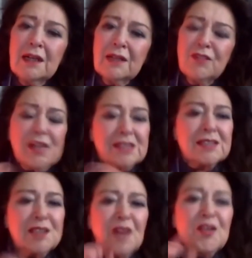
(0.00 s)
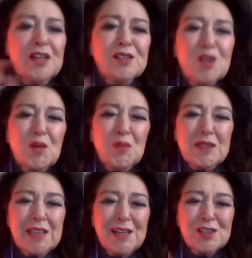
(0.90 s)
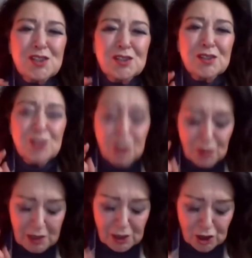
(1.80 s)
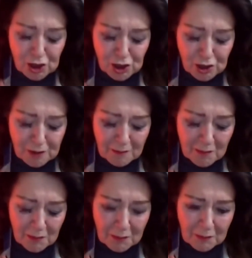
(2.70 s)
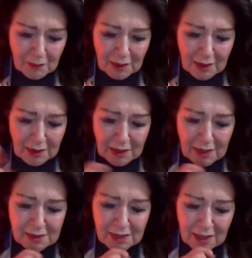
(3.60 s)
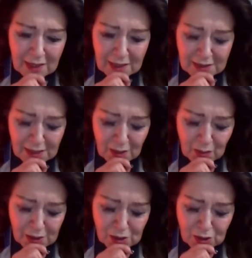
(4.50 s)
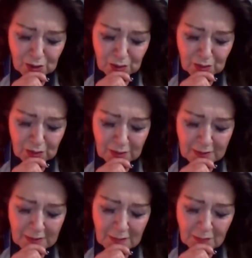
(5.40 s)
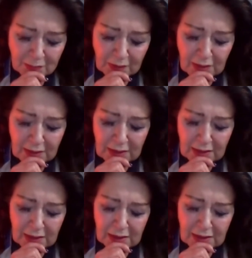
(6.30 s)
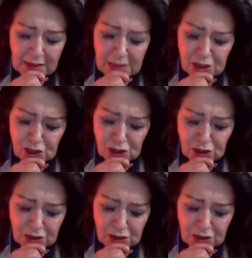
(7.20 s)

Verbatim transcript: There is another interpretation to Ish. And as I, as I read to you, Ish